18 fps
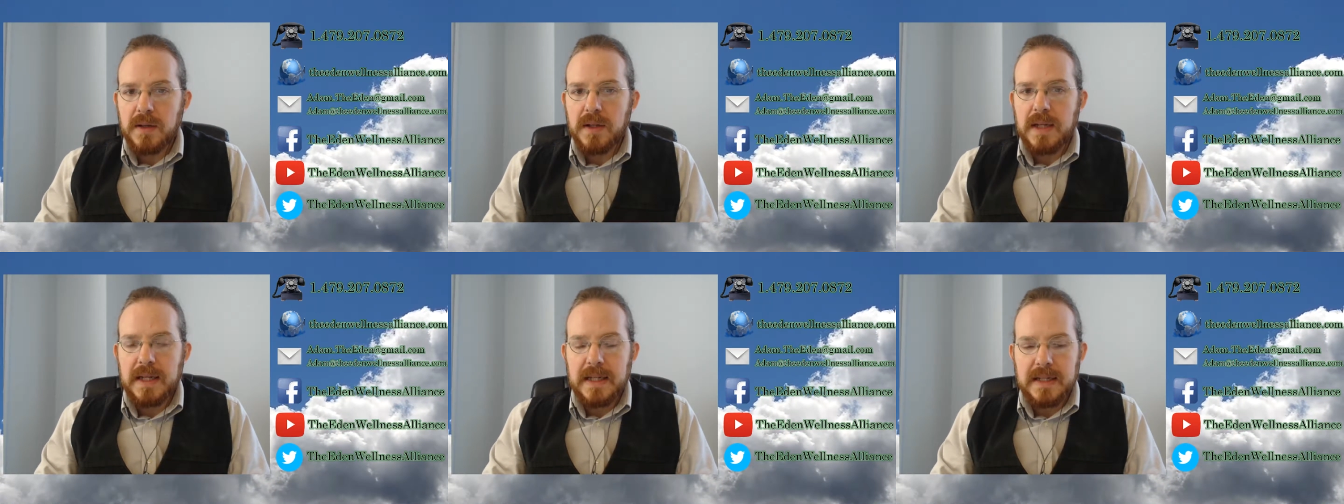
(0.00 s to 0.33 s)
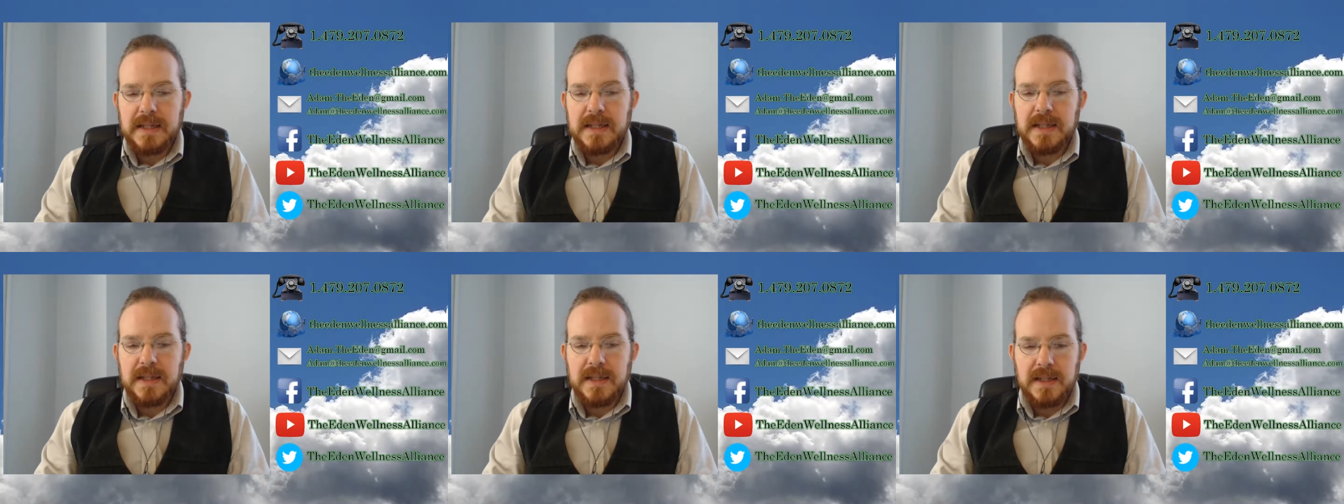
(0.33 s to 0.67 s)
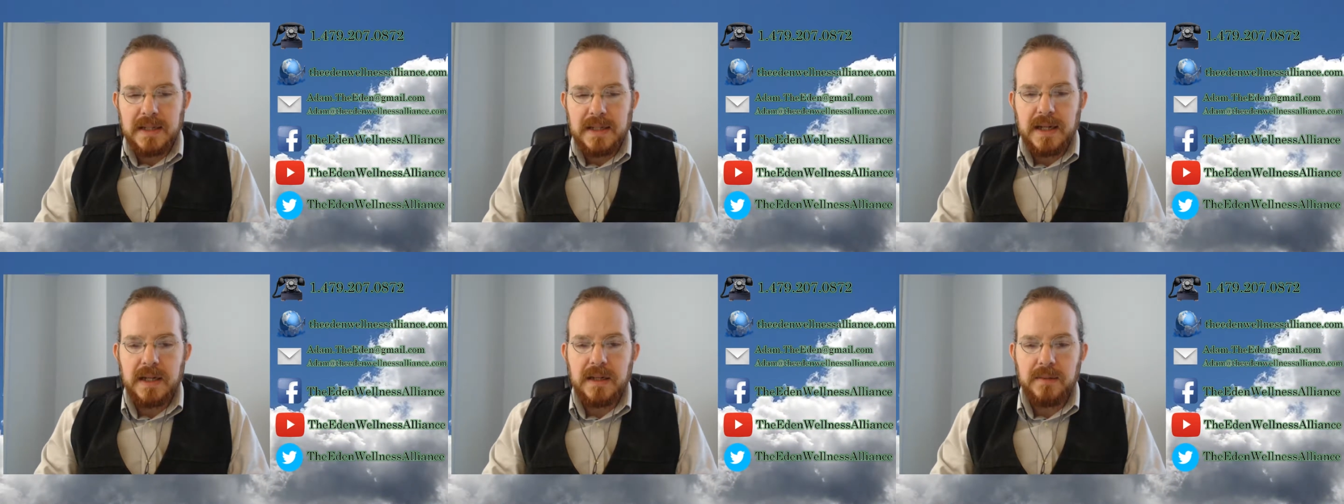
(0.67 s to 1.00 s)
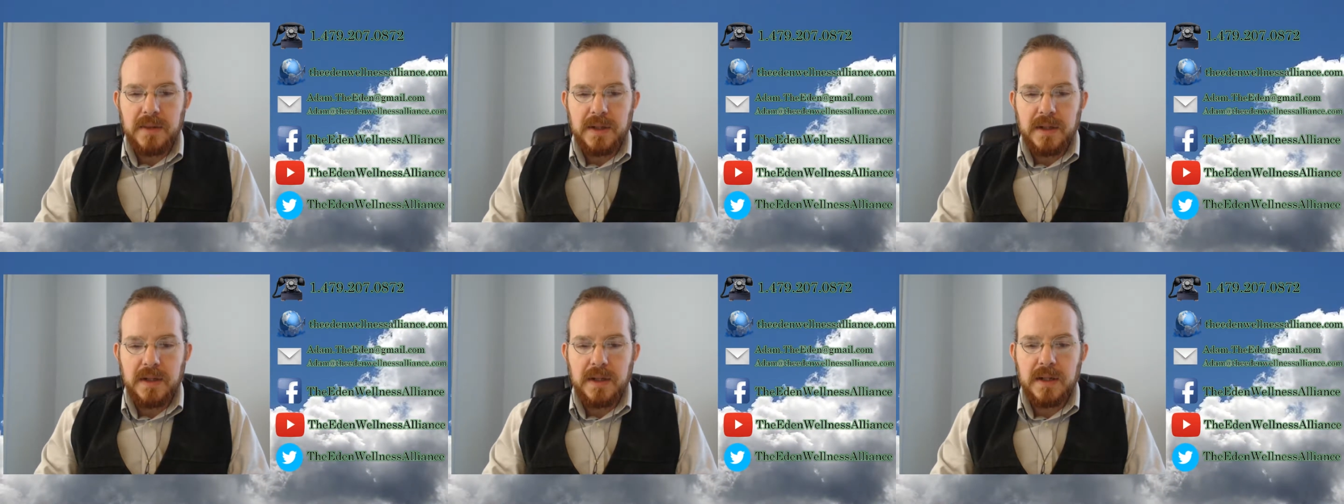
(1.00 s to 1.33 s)
is
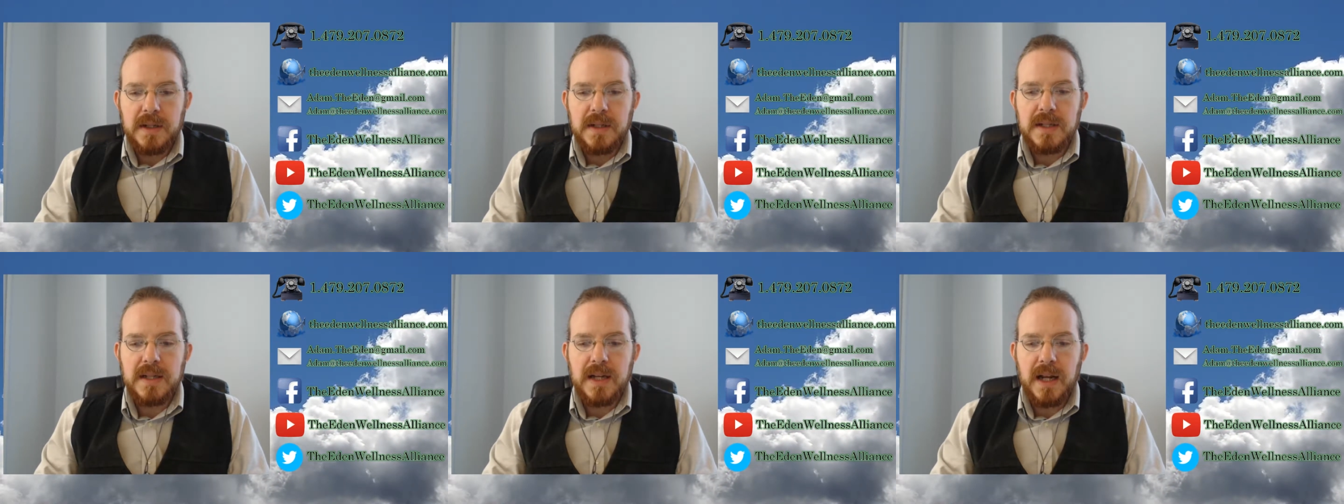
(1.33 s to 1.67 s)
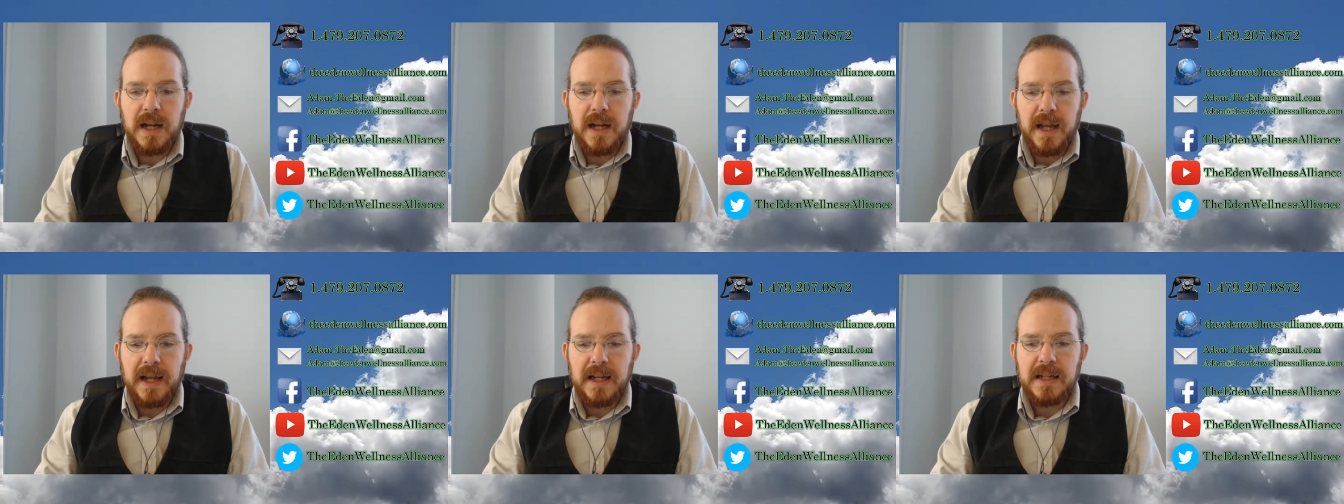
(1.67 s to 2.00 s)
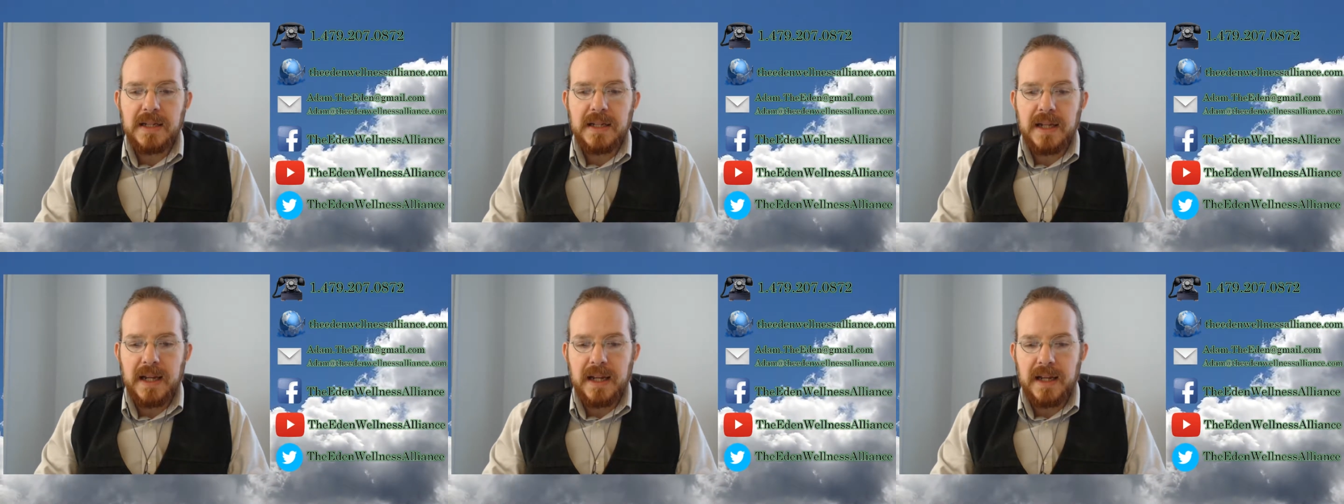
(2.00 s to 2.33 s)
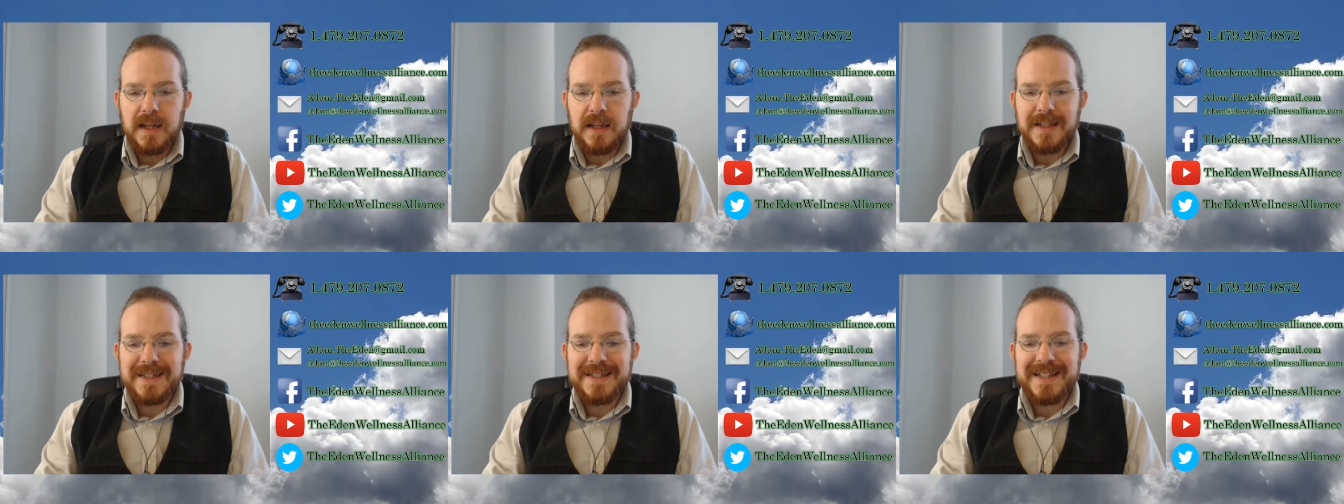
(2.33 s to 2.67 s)
cinnamon
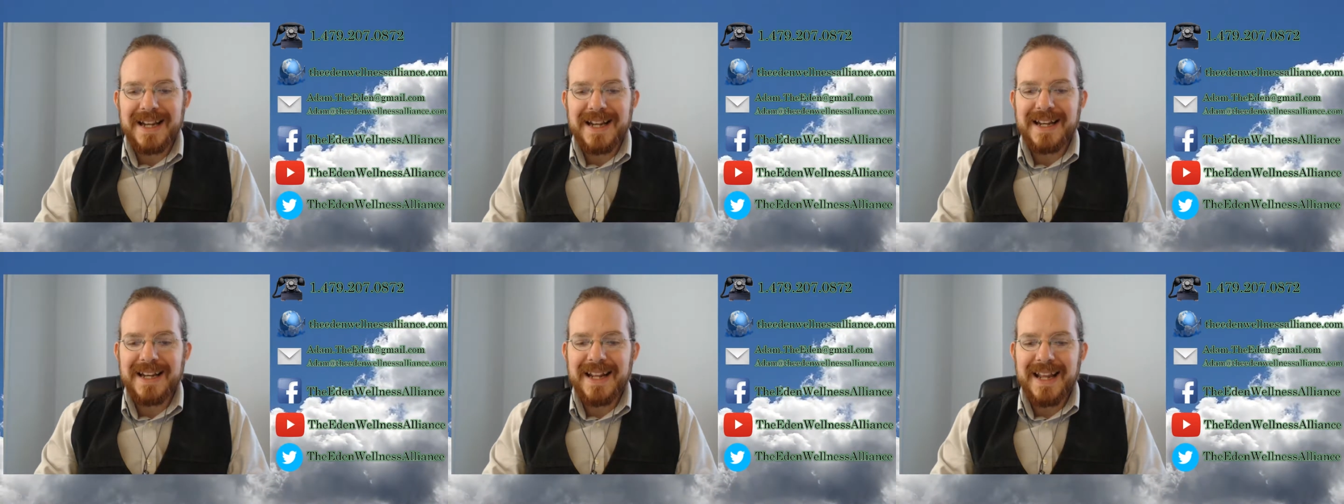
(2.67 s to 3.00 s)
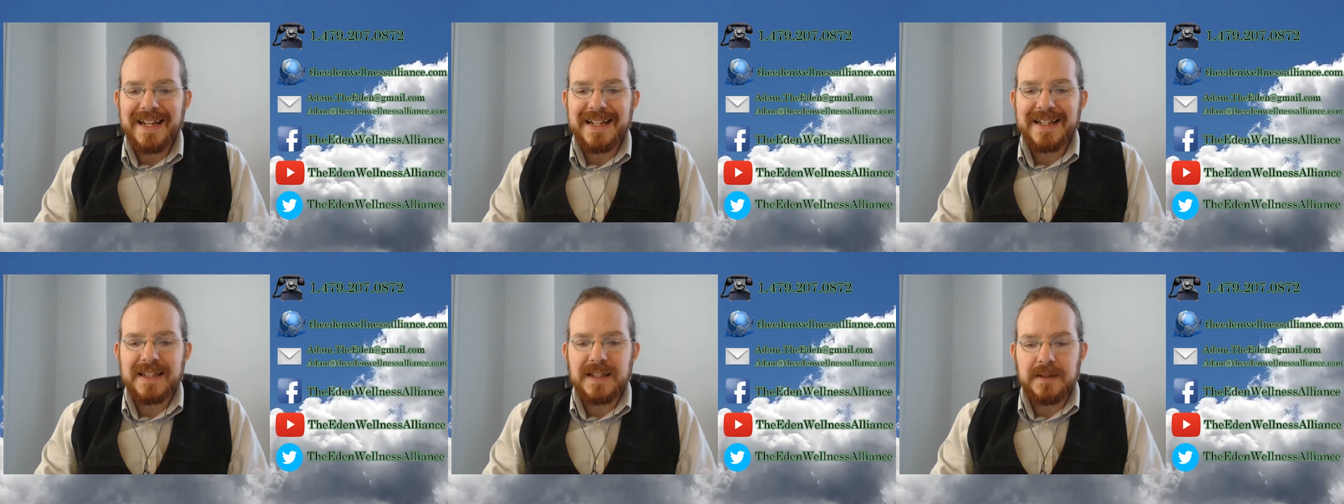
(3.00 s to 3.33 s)
zeylanicum,